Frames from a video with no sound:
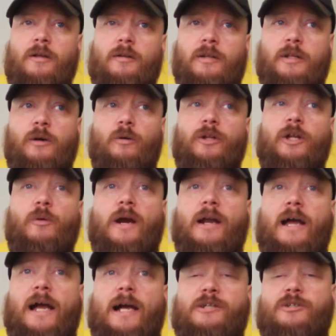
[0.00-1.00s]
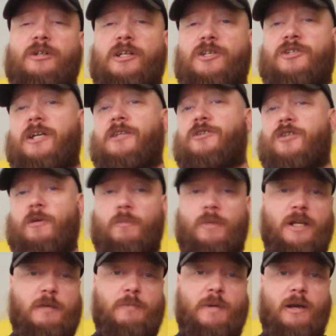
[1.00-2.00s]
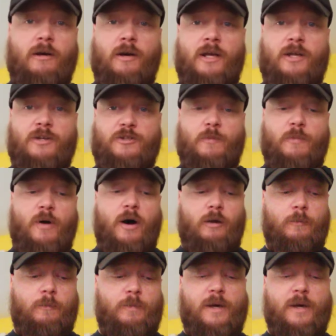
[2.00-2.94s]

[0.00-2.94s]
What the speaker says: the only way to actually send somebody beer is to bottle.